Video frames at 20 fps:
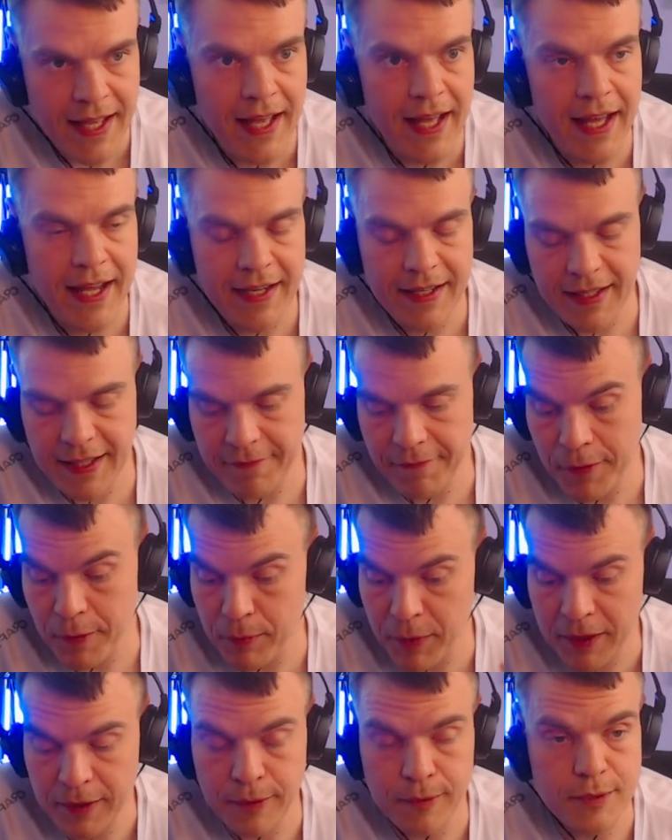And if you
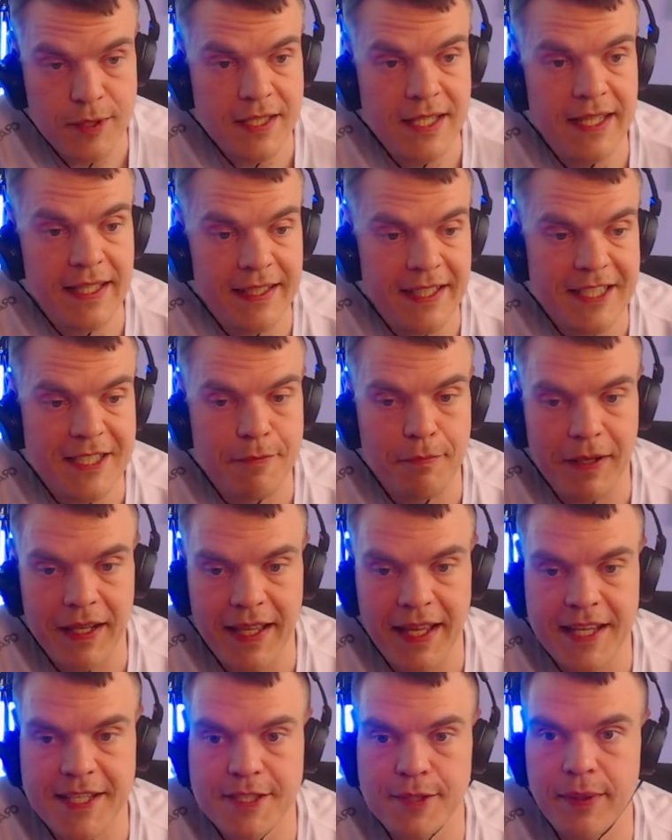want to see this
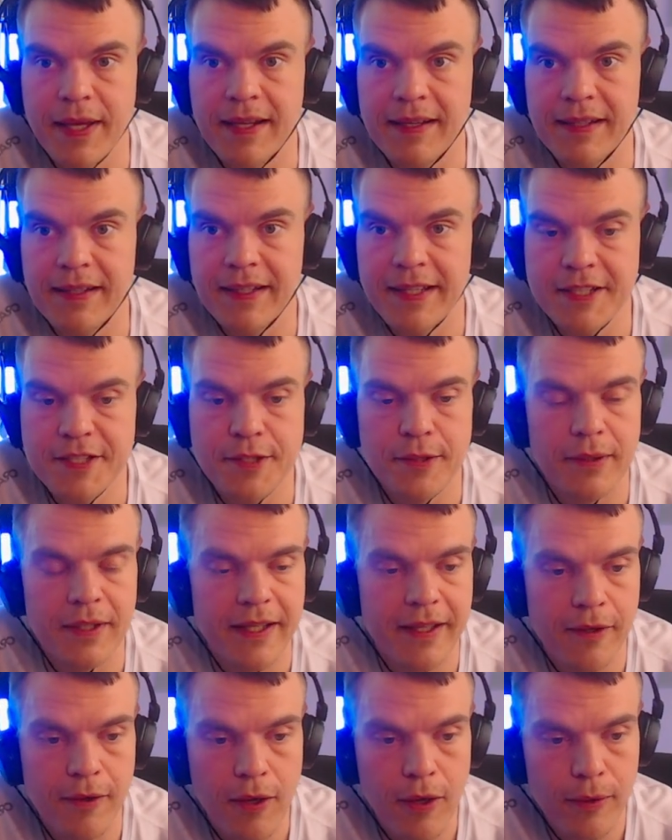place, you can
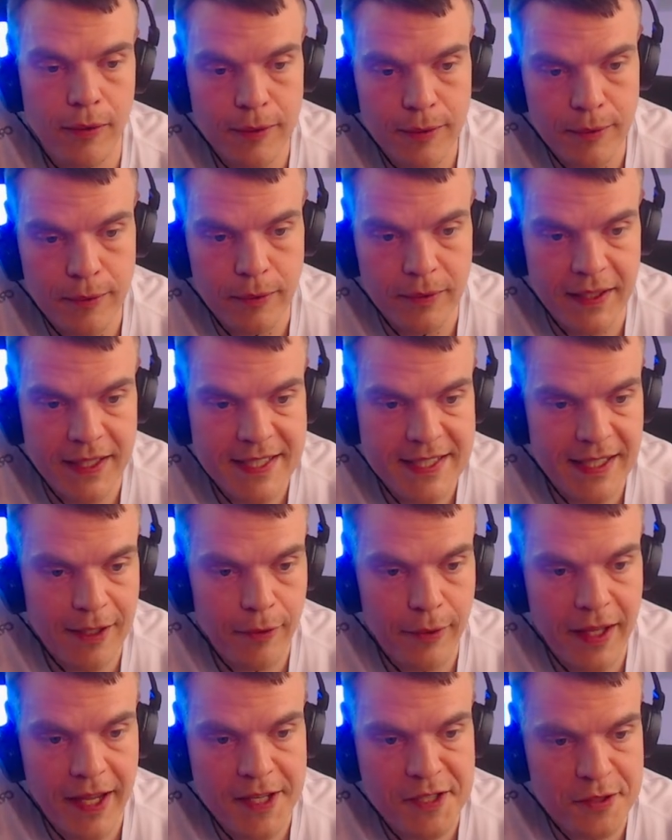literally go to this
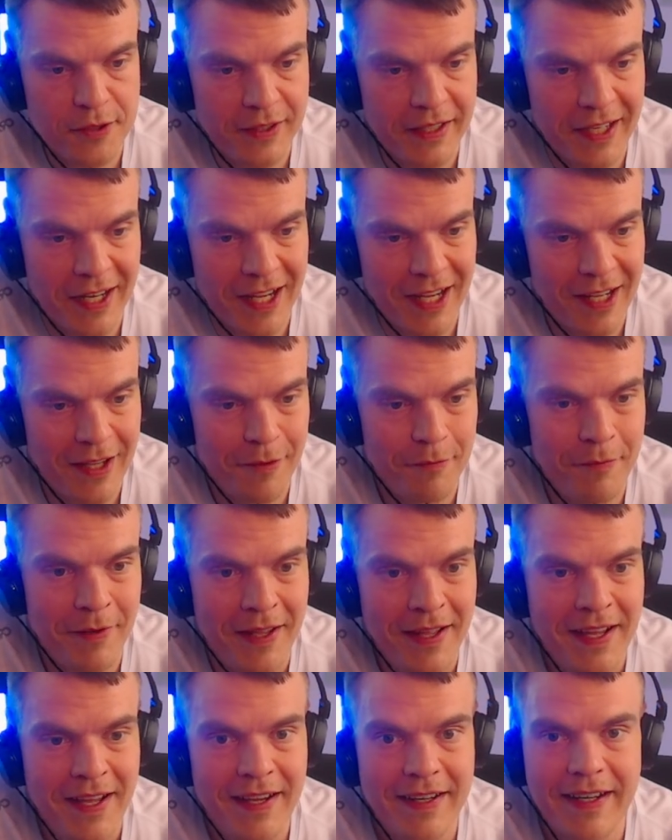location that I am
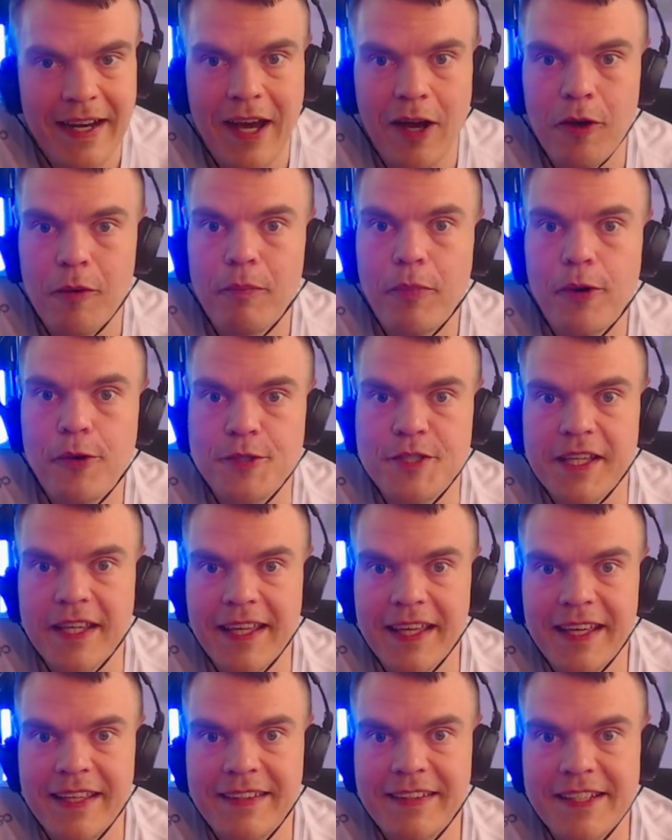now posting
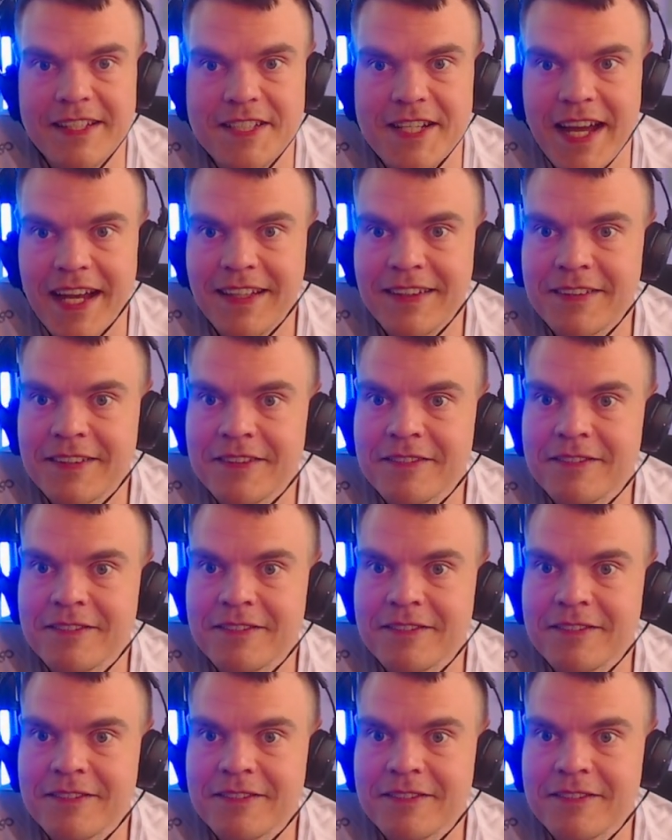in the chat.